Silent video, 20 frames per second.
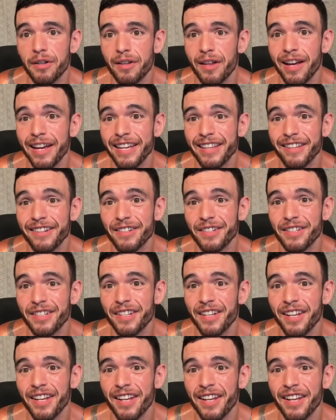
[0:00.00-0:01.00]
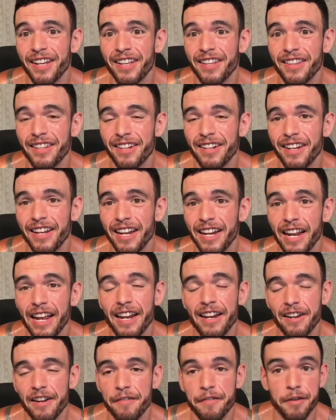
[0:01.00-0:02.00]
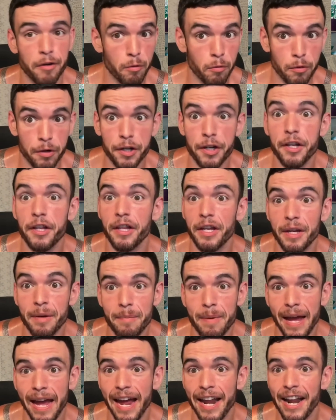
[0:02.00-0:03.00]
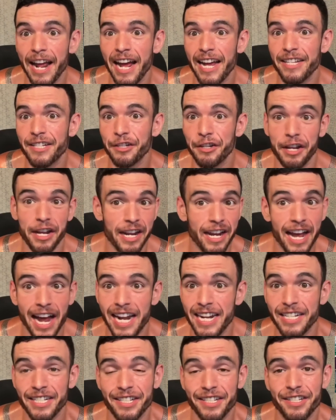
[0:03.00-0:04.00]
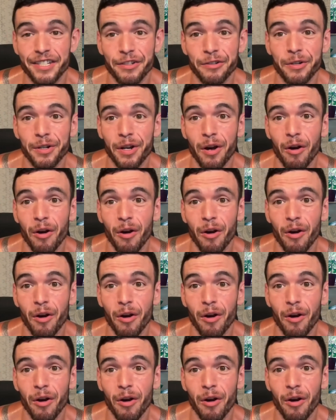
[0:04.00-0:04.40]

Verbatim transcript: Like there's, there, and, and if you're really a badass, you can kind of just do it